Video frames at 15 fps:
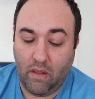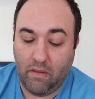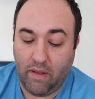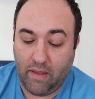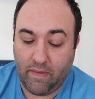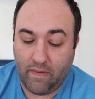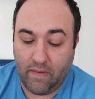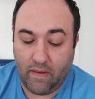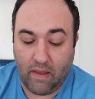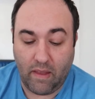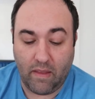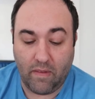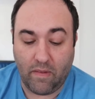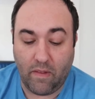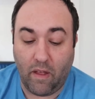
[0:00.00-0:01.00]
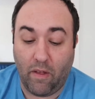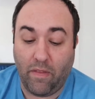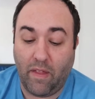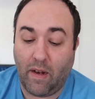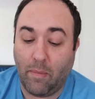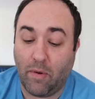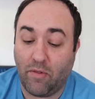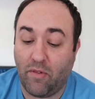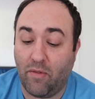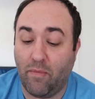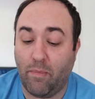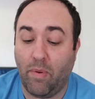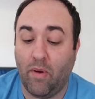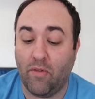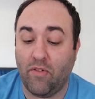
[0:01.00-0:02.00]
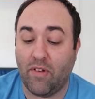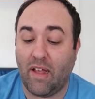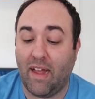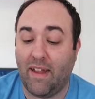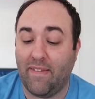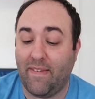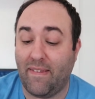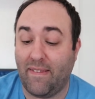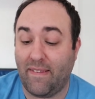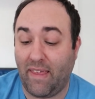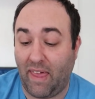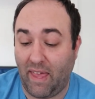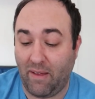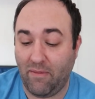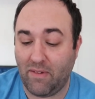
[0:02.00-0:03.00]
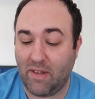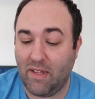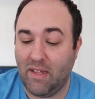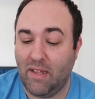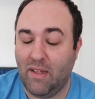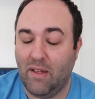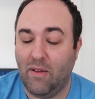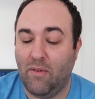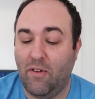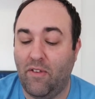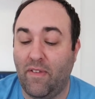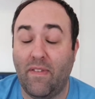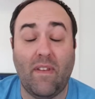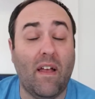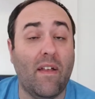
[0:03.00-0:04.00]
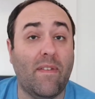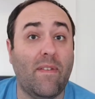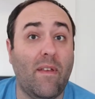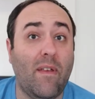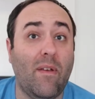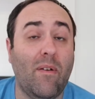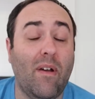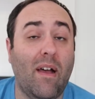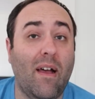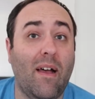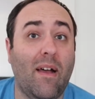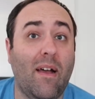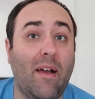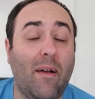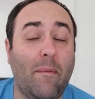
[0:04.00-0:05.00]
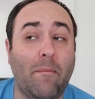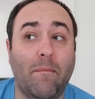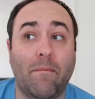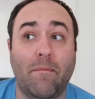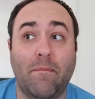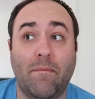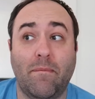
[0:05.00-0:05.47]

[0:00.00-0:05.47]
let's see, uh, then a poltergeist escaped, which is also um,